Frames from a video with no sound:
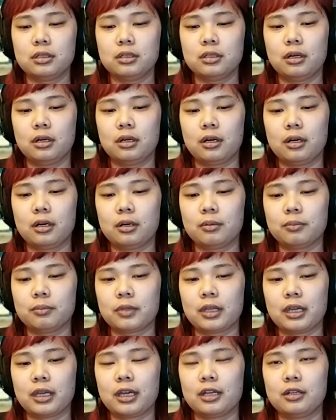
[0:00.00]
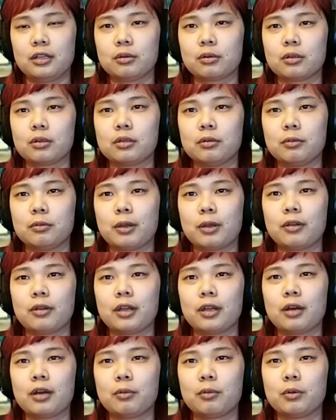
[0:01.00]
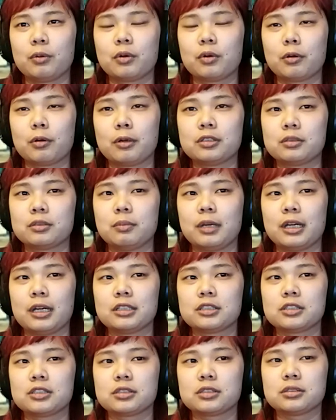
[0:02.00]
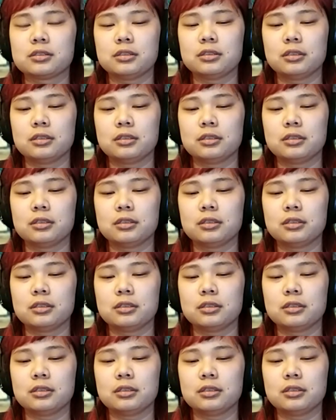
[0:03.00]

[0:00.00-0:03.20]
that had no clue whether or not we were going to match,